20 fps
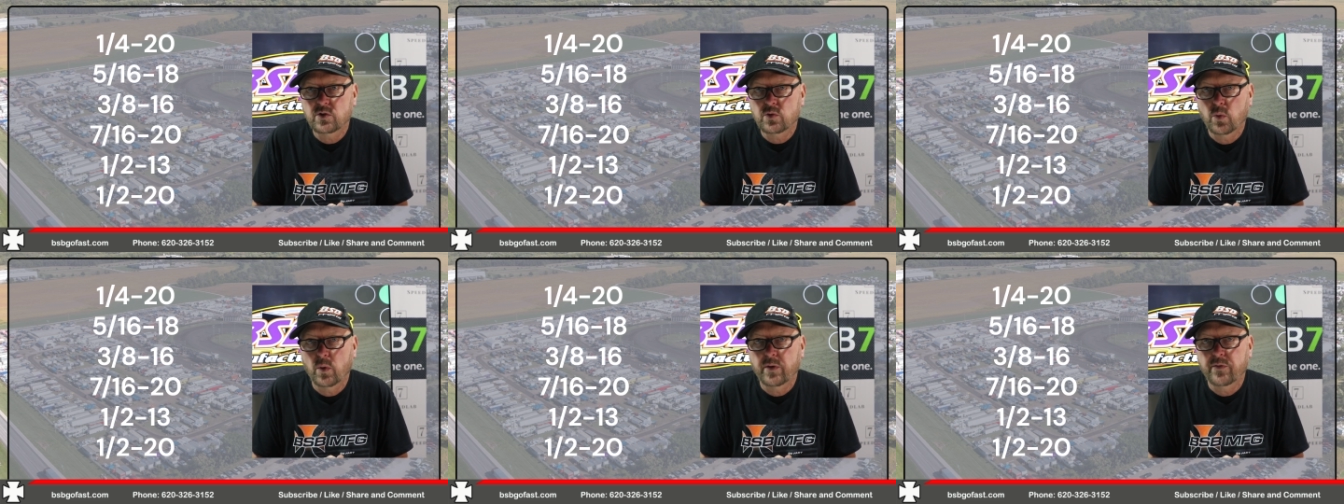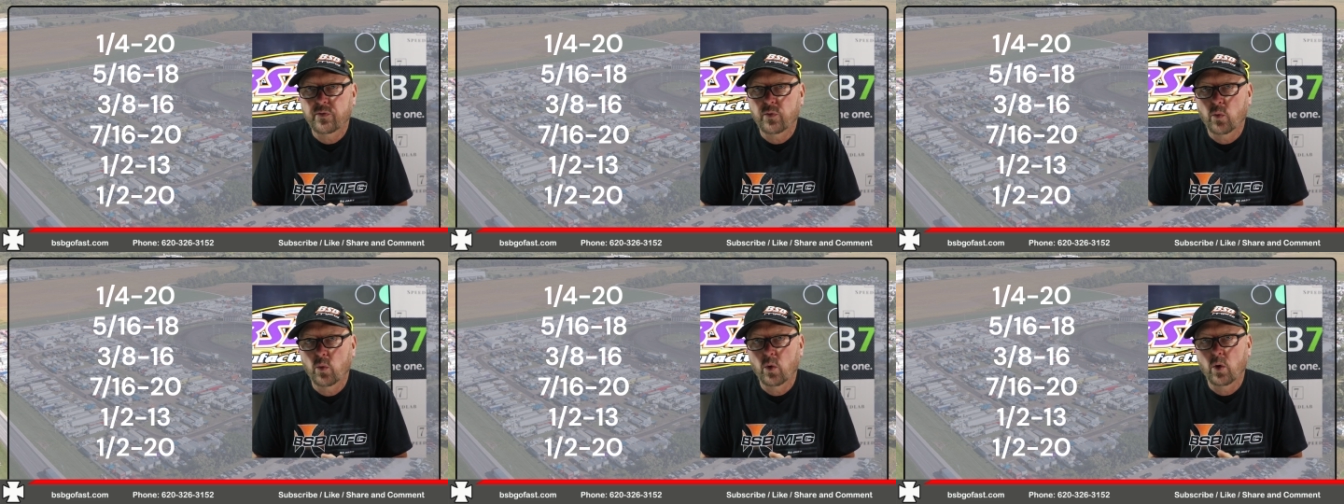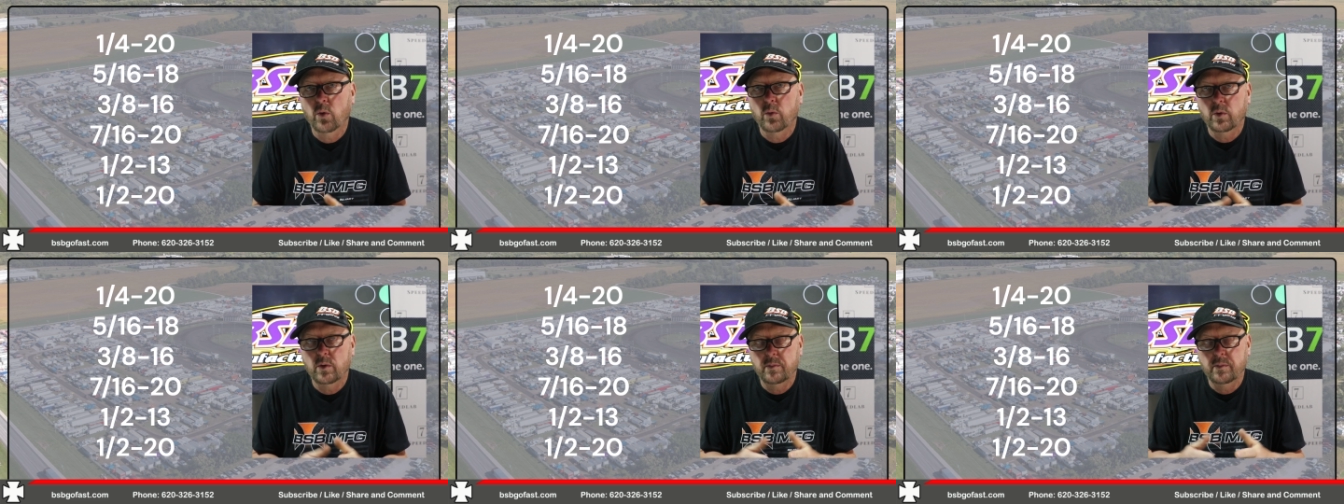
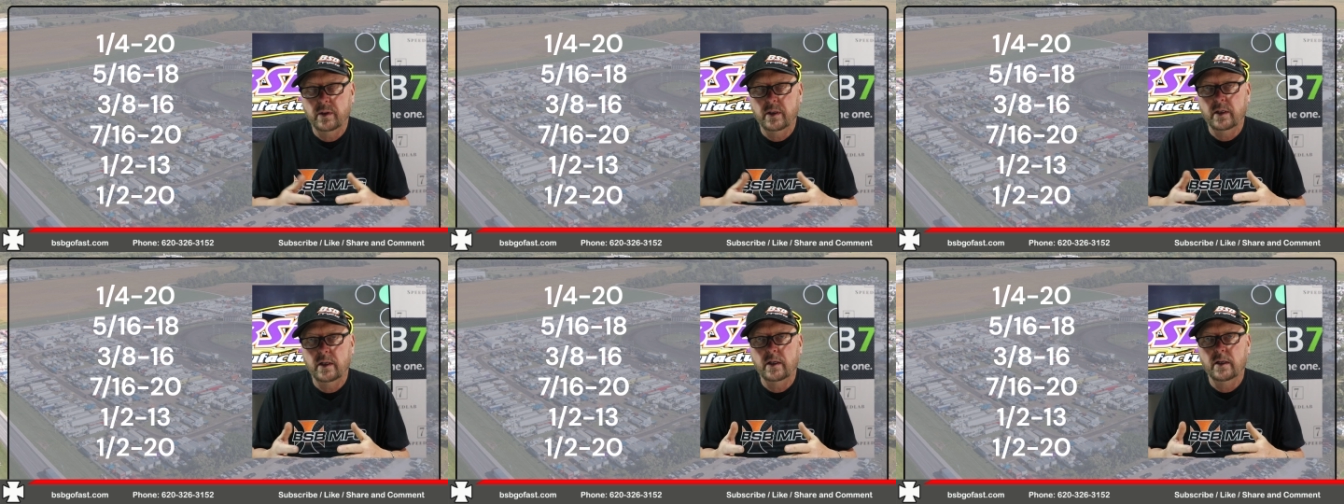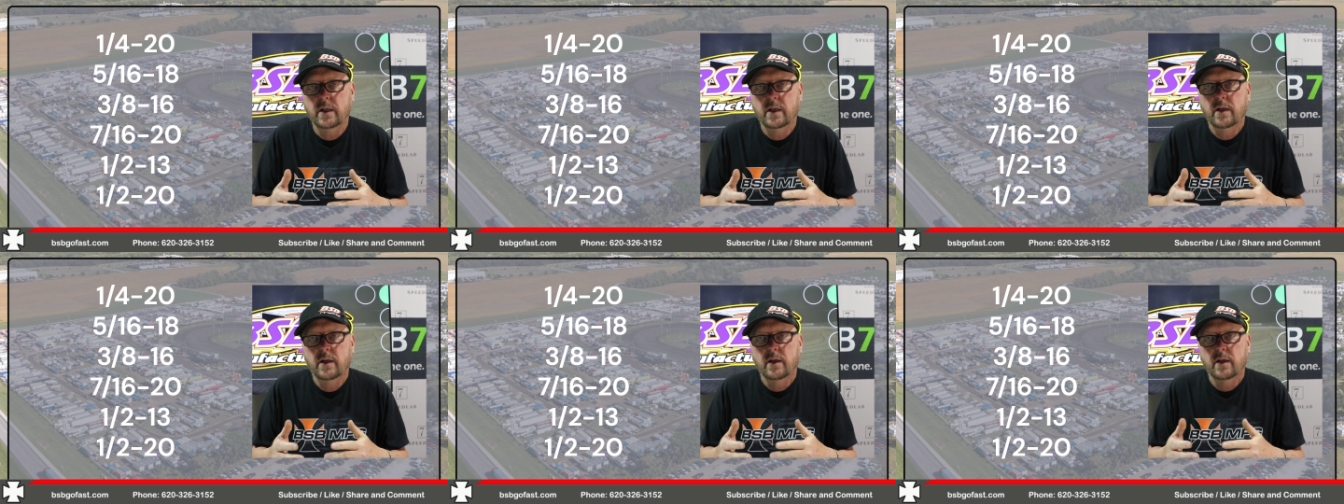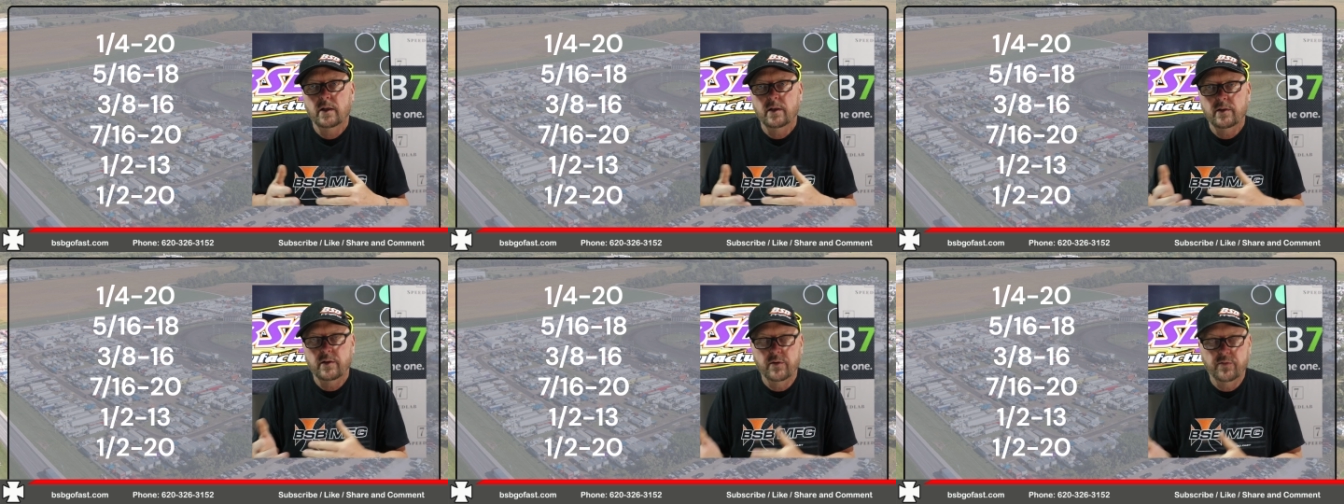24 would be
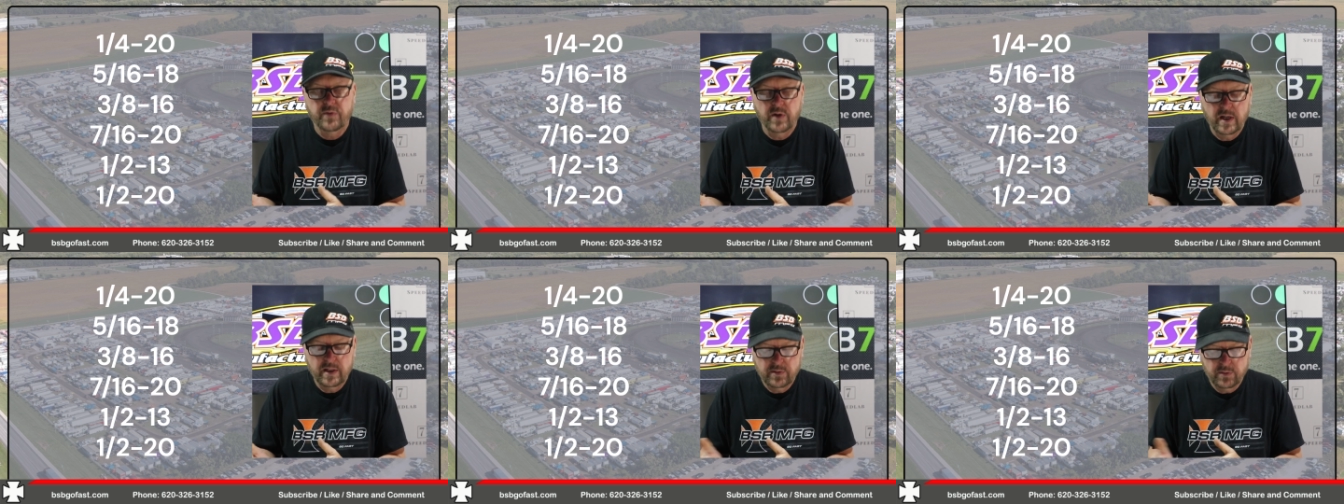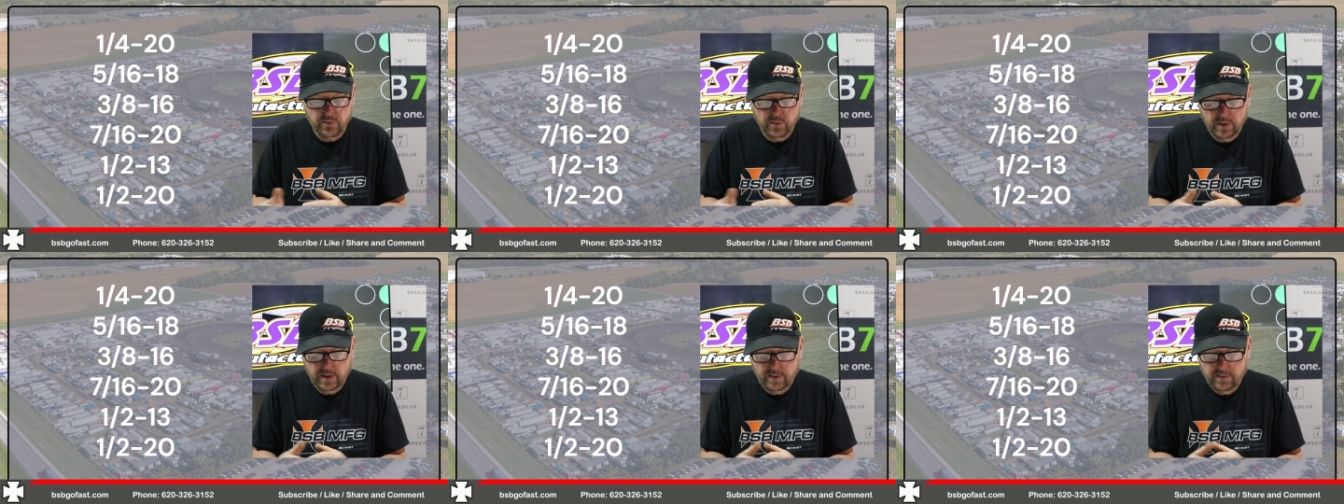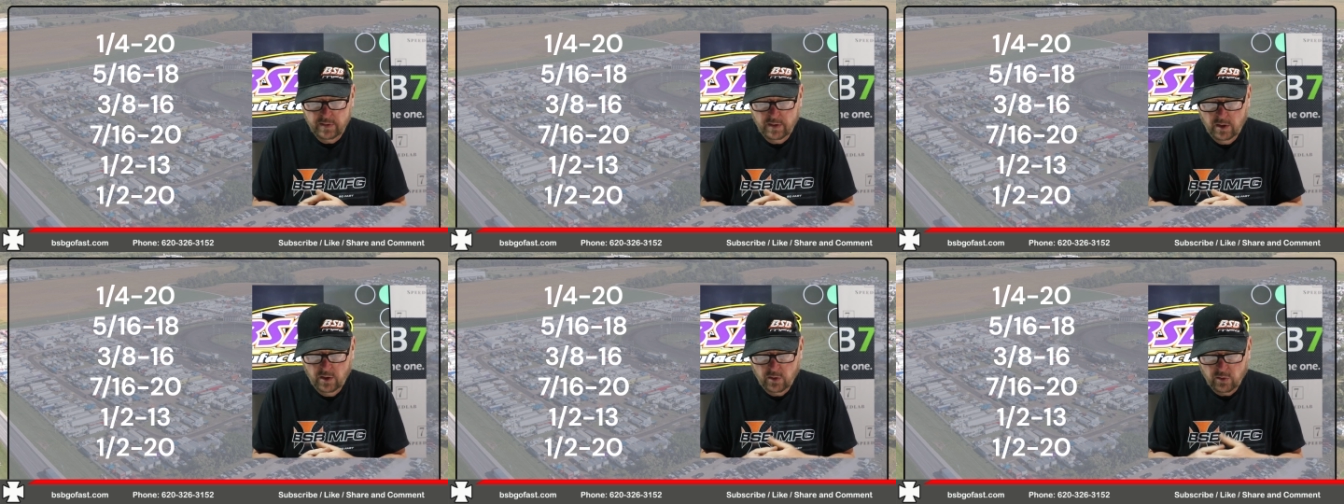the fine thread.